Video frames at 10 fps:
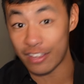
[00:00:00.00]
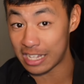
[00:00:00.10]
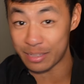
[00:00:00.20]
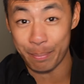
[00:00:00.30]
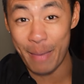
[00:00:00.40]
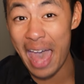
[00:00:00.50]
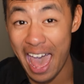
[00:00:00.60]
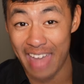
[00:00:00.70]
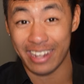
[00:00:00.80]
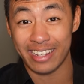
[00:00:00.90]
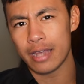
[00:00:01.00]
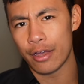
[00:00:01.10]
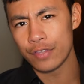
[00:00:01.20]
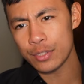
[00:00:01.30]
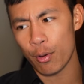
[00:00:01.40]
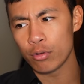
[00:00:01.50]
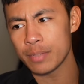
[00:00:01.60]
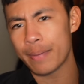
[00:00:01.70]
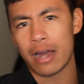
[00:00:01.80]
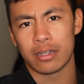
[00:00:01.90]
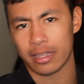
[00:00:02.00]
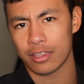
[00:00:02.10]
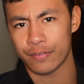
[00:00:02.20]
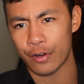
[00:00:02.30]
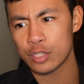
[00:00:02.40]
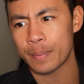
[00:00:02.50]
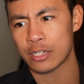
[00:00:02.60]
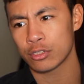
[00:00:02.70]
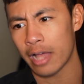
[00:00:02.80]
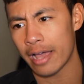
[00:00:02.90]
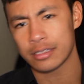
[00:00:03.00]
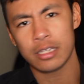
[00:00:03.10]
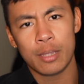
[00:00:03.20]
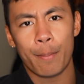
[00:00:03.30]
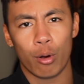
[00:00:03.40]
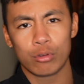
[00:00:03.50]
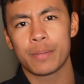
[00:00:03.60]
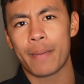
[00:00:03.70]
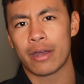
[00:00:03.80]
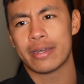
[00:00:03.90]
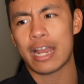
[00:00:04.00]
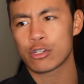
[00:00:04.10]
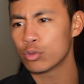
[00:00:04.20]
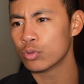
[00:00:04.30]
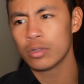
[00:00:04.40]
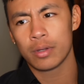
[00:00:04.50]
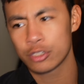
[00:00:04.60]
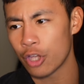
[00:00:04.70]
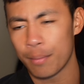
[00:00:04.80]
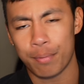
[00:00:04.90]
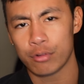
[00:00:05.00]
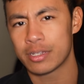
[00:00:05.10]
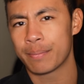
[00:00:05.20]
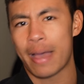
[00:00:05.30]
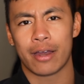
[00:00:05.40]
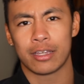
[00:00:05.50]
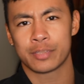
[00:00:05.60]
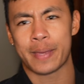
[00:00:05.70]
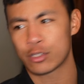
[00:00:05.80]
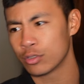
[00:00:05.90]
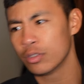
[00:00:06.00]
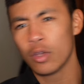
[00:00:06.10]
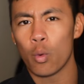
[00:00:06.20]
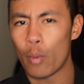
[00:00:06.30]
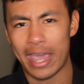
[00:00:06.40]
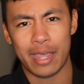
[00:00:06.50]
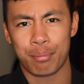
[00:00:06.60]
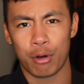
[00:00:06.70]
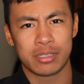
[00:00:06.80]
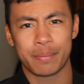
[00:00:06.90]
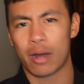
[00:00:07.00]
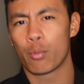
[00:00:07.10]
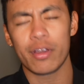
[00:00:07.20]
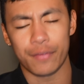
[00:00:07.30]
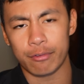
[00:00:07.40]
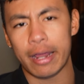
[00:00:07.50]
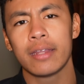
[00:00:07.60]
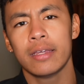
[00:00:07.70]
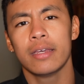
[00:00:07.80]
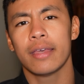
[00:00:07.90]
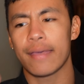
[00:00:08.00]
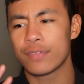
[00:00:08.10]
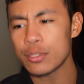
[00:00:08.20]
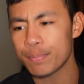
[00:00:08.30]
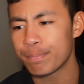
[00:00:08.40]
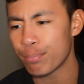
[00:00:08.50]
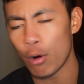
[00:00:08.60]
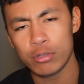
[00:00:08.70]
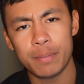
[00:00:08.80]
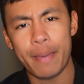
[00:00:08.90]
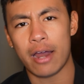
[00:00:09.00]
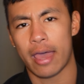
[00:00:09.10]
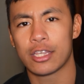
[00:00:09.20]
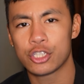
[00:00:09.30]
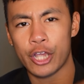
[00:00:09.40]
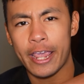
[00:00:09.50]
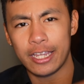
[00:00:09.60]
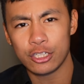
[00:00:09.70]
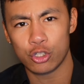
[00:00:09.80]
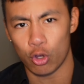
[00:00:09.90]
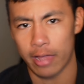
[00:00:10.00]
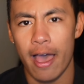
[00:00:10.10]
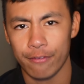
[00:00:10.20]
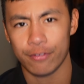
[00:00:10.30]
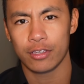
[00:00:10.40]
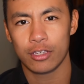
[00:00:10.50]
it's mad. Now, if this protein powder, like this very specialized protein powder, natural certain protein powder, special whey protein powder, whatever, right? If this protein powder has changed your life,